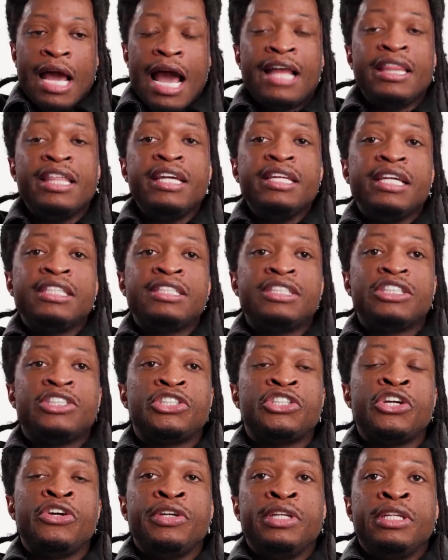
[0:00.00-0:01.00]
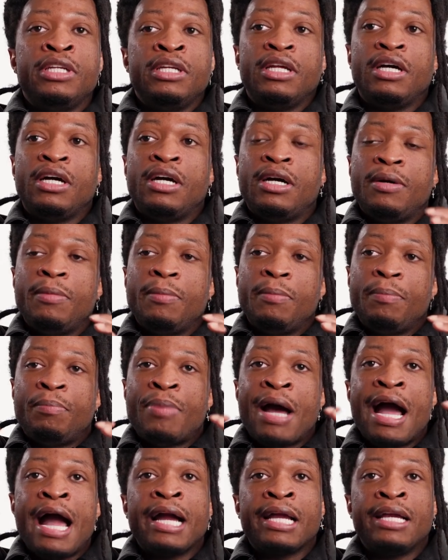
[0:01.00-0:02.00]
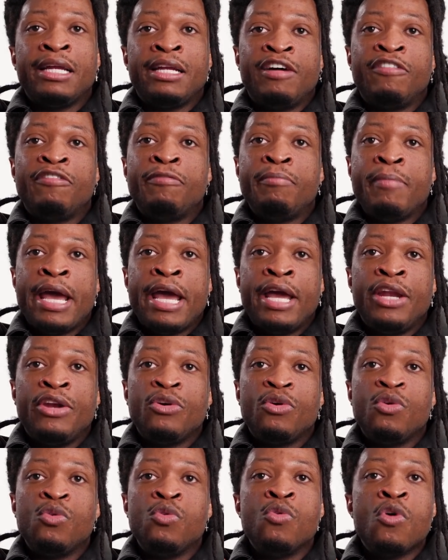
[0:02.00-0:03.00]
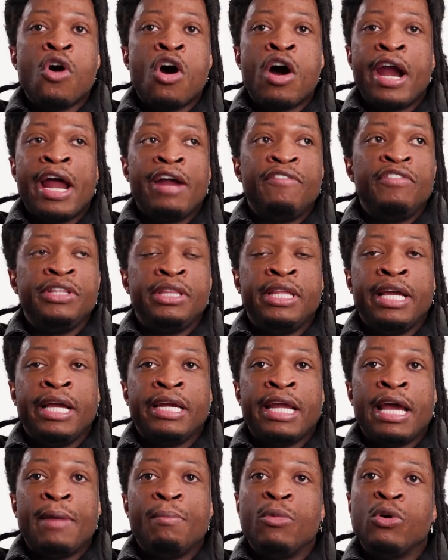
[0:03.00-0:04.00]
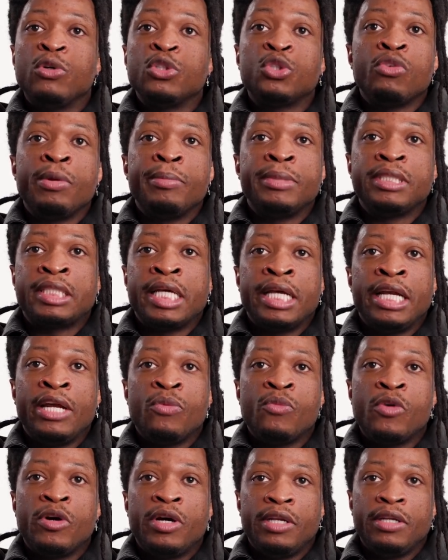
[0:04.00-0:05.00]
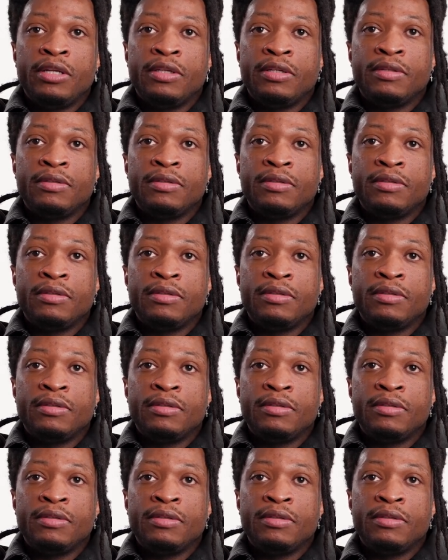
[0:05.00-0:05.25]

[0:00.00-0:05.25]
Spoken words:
I think there's a certain pocket of men who are everything that most women say they want.